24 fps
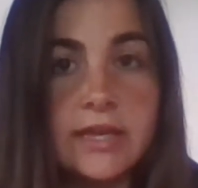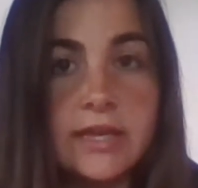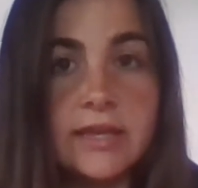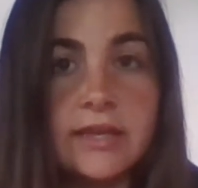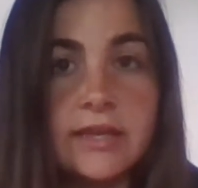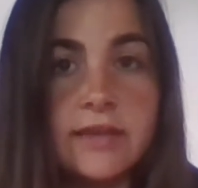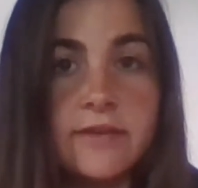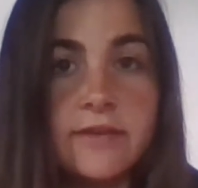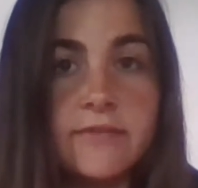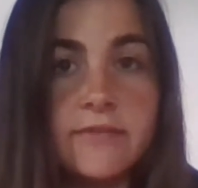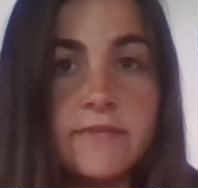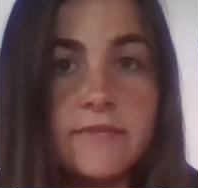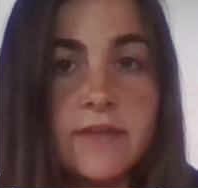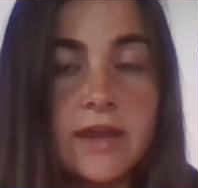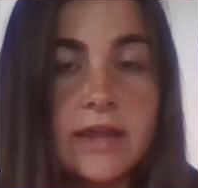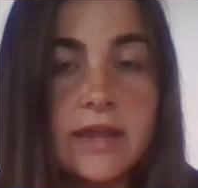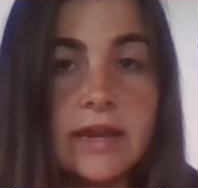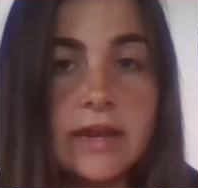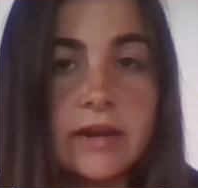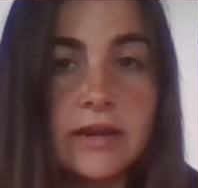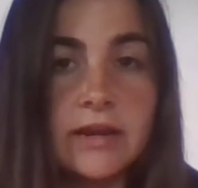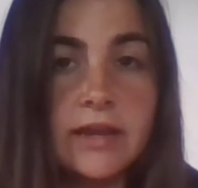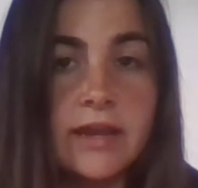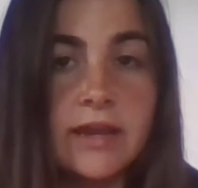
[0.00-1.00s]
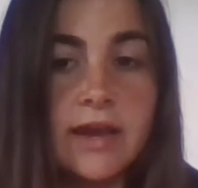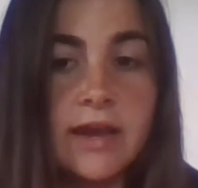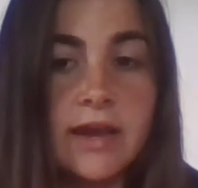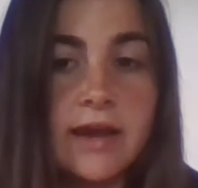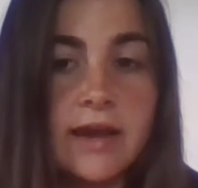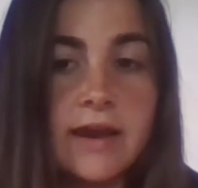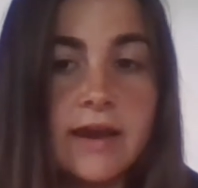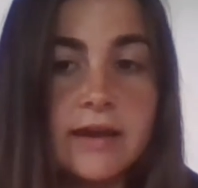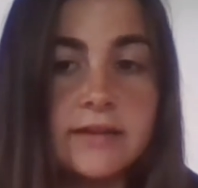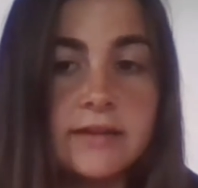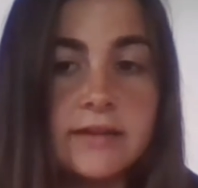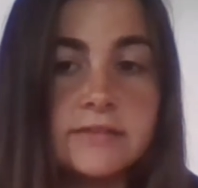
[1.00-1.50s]
if that area
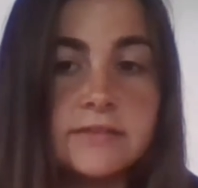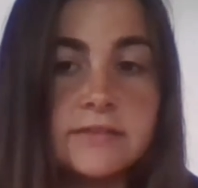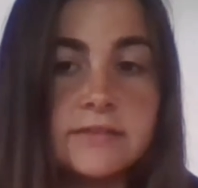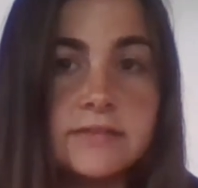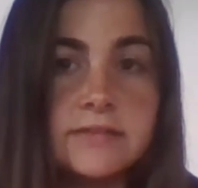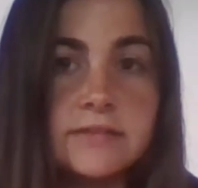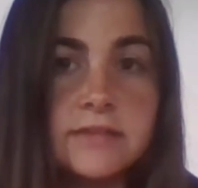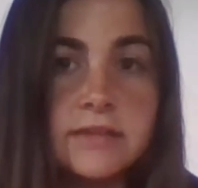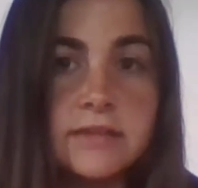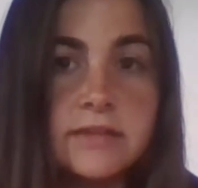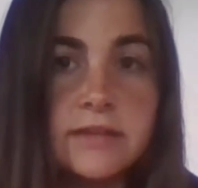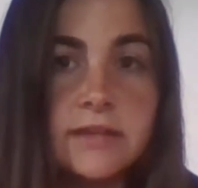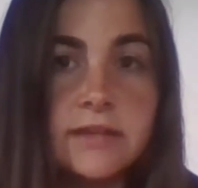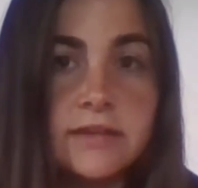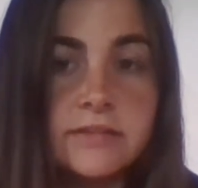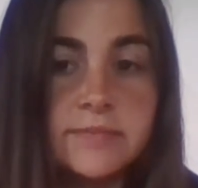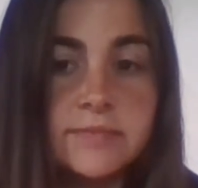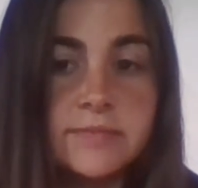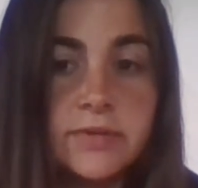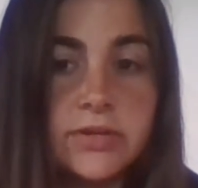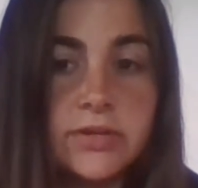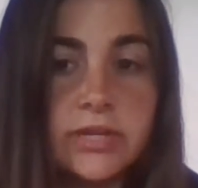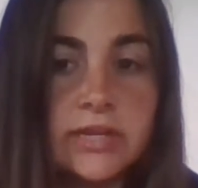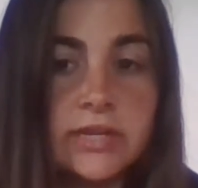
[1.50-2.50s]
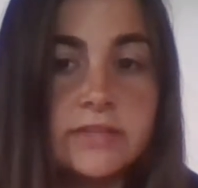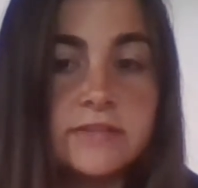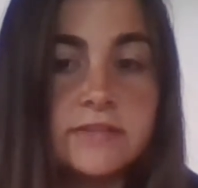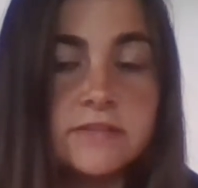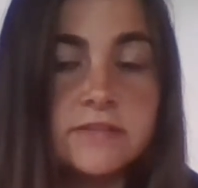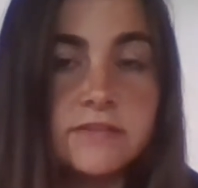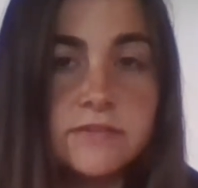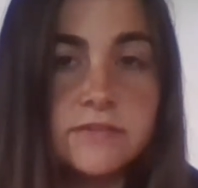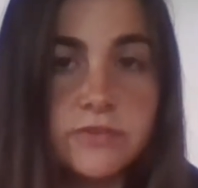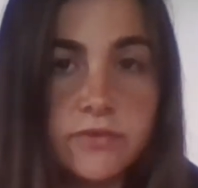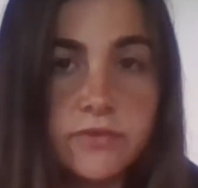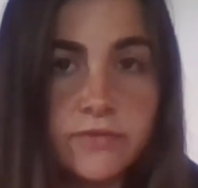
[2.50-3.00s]
has experienced
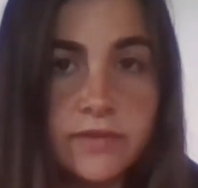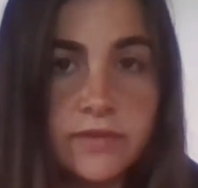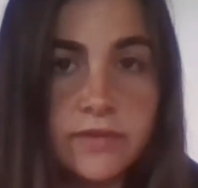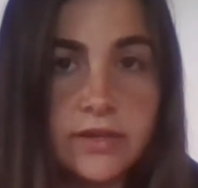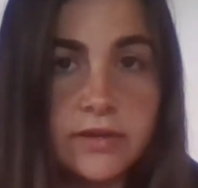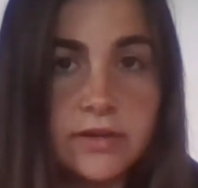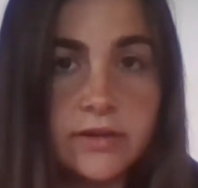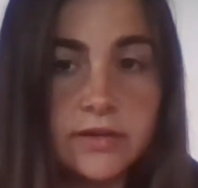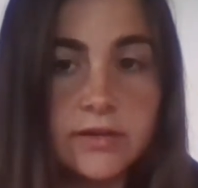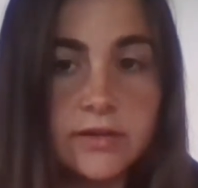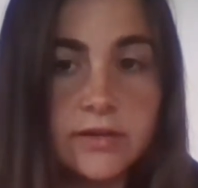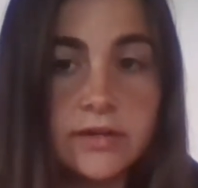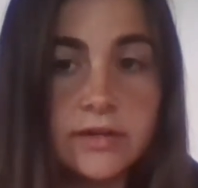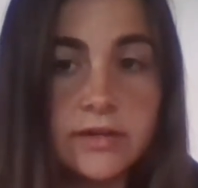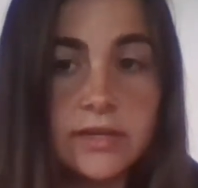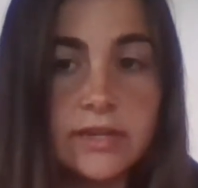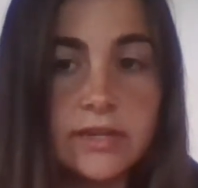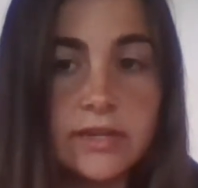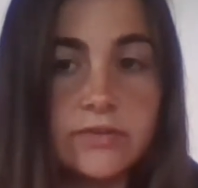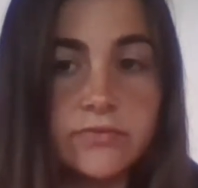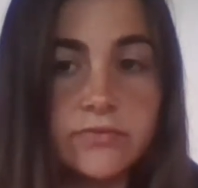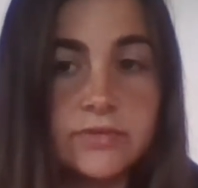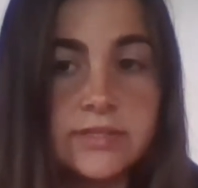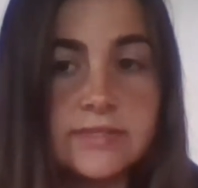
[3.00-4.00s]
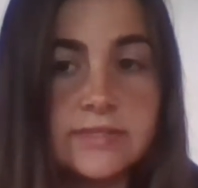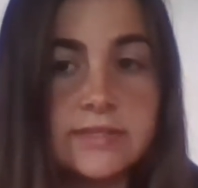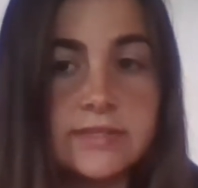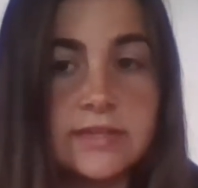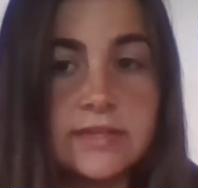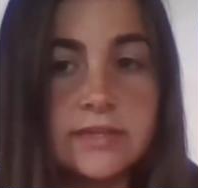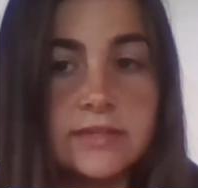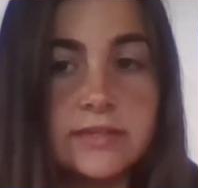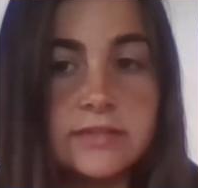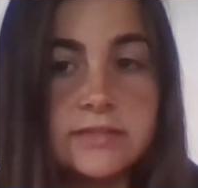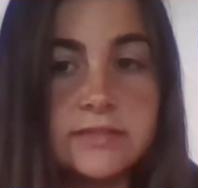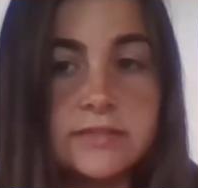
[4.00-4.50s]
severe and
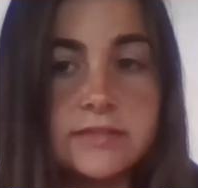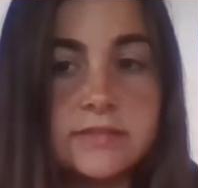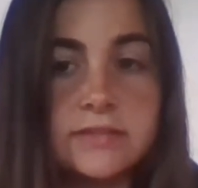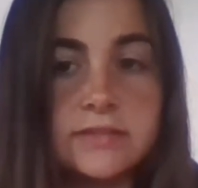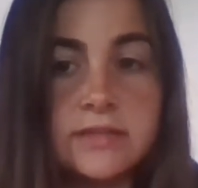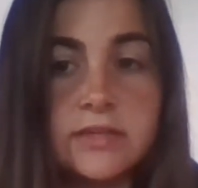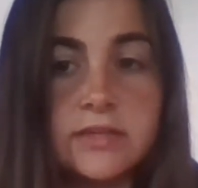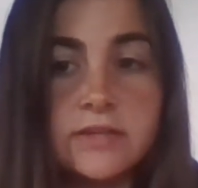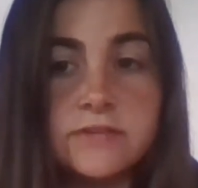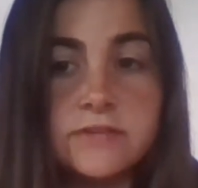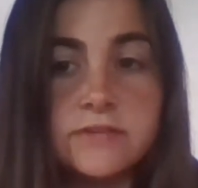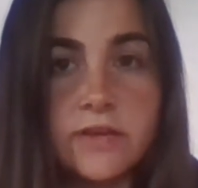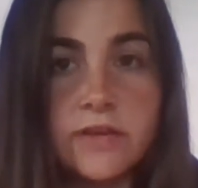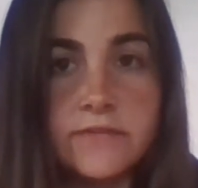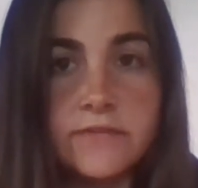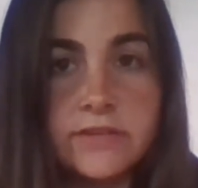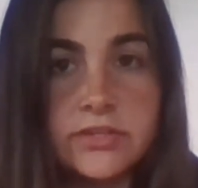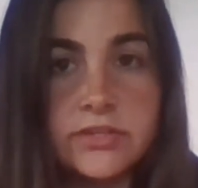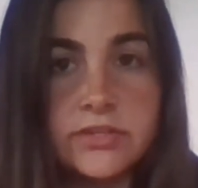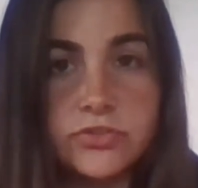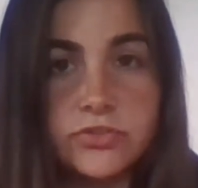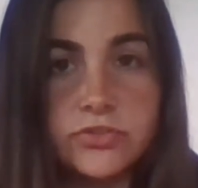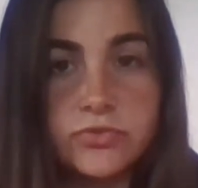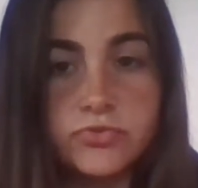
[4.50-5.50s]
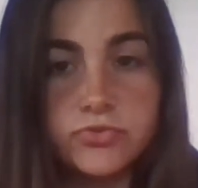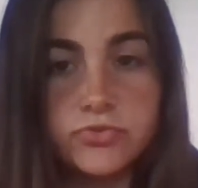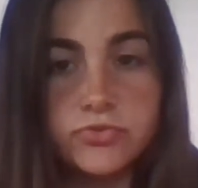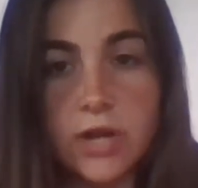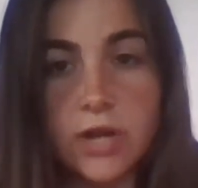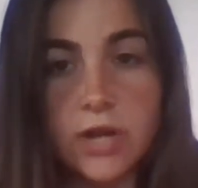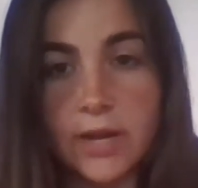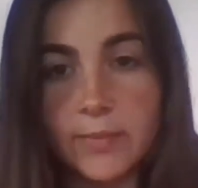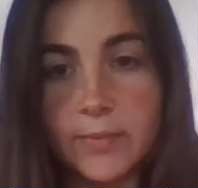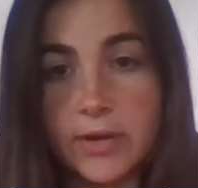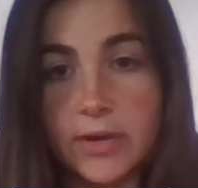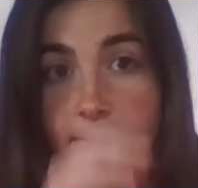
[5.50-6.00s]
recent soft tissue
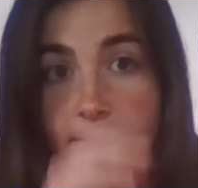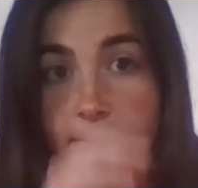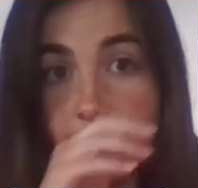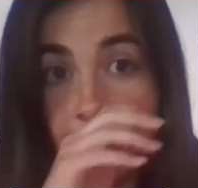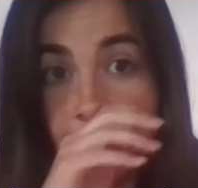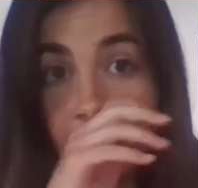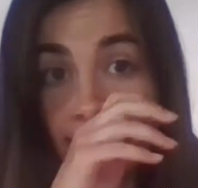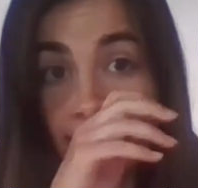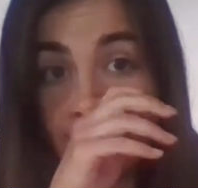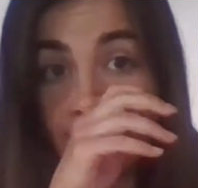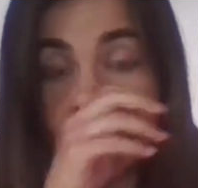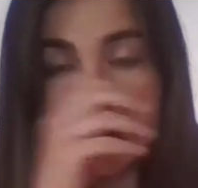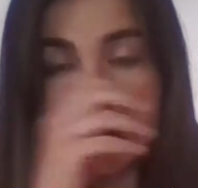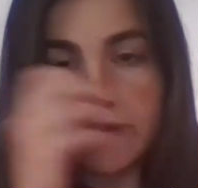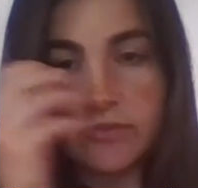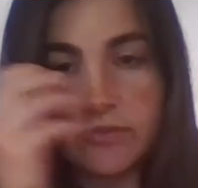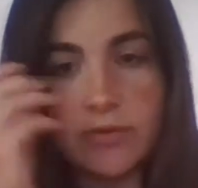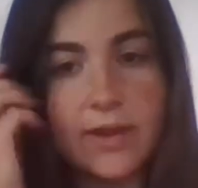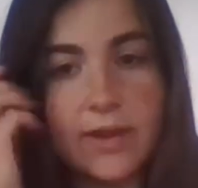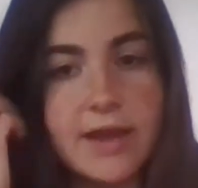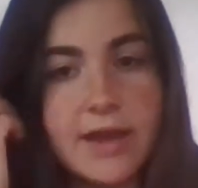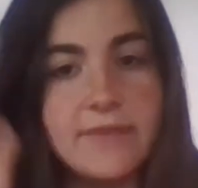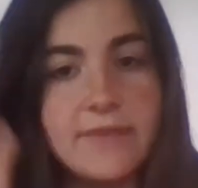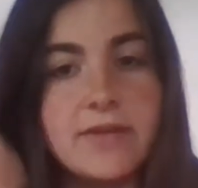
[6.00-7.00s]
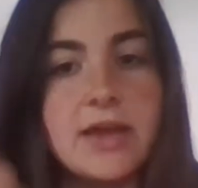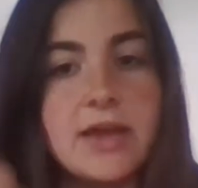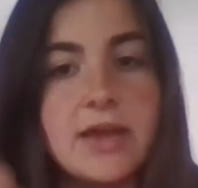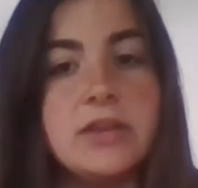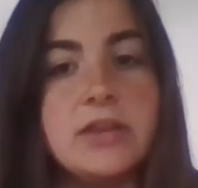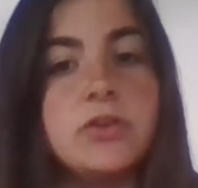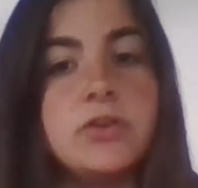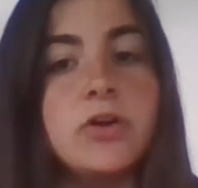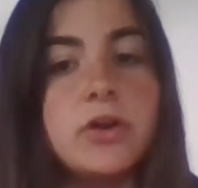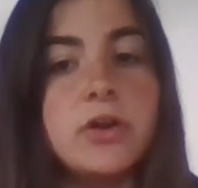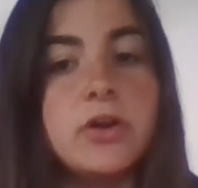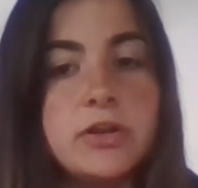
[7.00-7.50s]
trauma, and if you have any
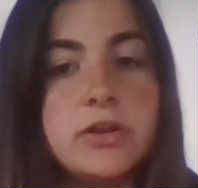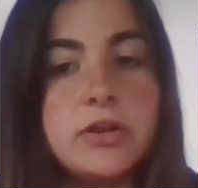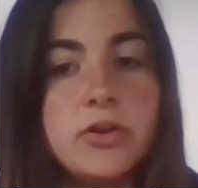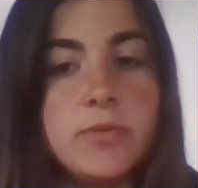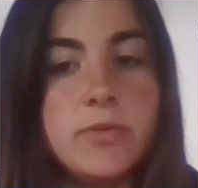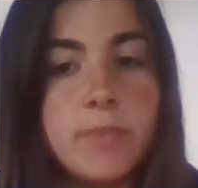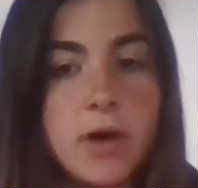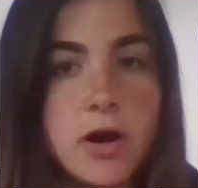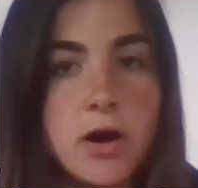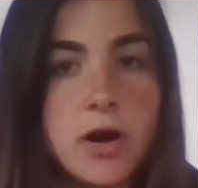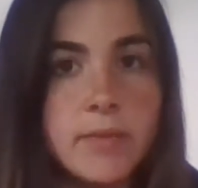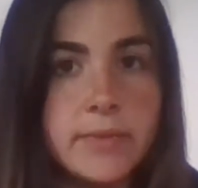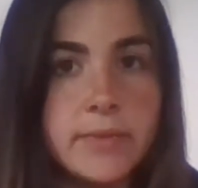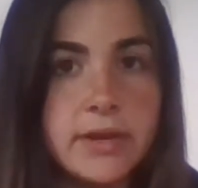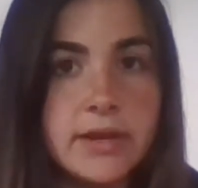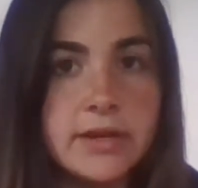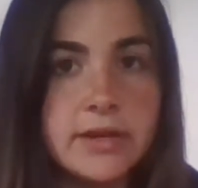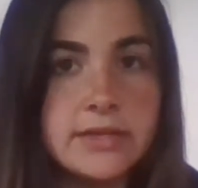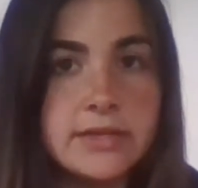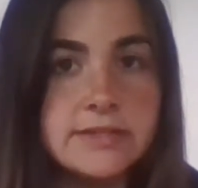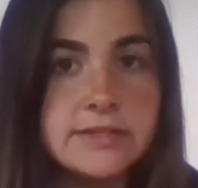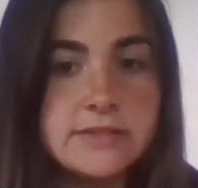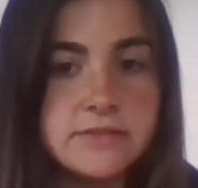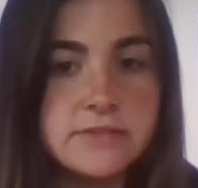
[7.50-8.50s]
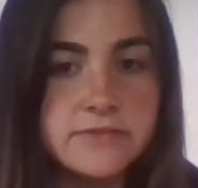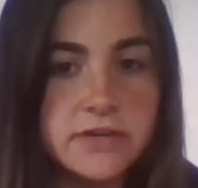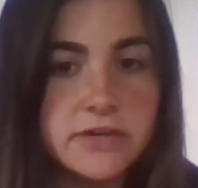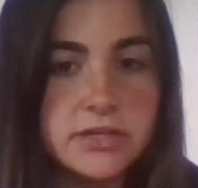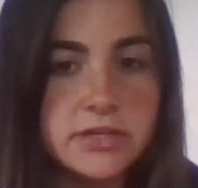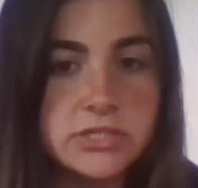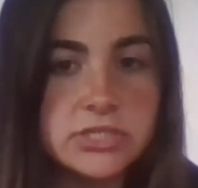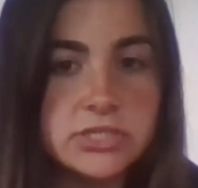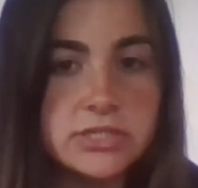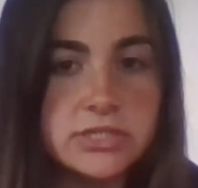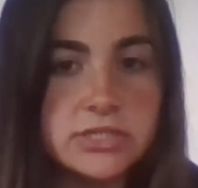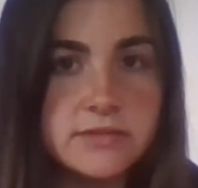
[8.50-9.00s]
cardiopulmonary
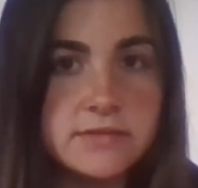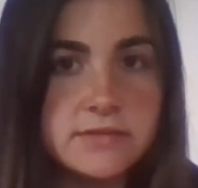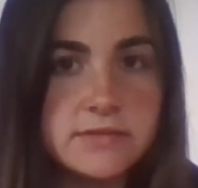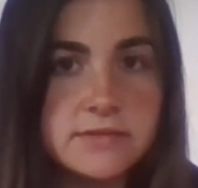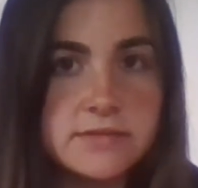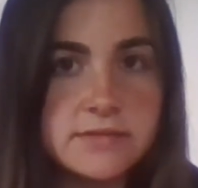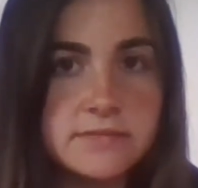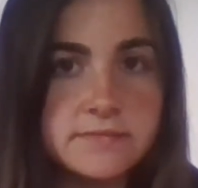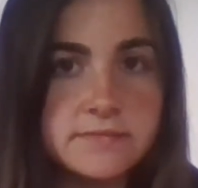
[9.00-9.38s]
dysfunctions.